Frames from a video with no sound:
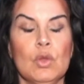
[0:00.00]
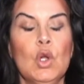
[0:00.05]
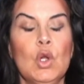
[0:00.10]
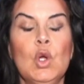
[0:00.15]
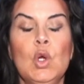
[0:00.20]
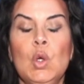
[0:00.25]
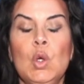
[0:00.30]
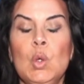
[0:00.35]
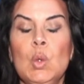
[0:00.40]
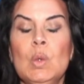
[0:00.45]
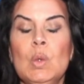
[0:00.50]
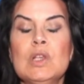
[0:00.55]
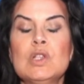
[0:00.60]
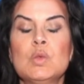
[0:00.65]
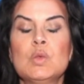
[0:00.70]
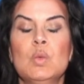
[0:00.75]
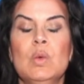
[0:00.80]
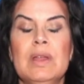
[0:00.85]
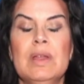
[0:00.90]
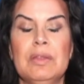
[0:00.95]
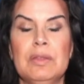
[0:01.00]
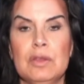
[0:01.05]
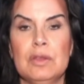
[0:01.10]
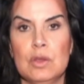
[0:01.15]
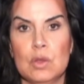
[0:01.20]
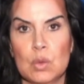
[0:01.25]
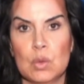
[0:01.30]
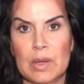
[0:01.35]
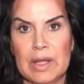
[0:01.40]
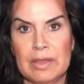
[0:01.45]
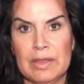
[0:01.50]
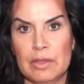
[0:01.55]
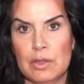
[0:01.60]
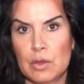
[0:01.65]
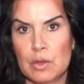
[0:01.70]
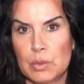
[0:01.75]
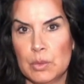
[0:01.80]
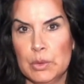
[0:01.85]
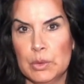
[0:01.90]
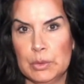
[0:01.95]
Who was with you in
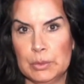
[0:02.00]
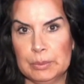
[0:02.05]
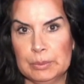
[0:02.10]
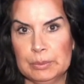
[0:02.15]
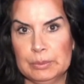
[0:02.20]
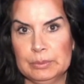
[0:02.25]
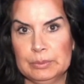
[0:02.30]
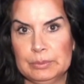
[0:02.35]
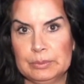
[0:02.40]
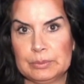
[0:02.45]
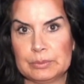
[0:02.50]
the room?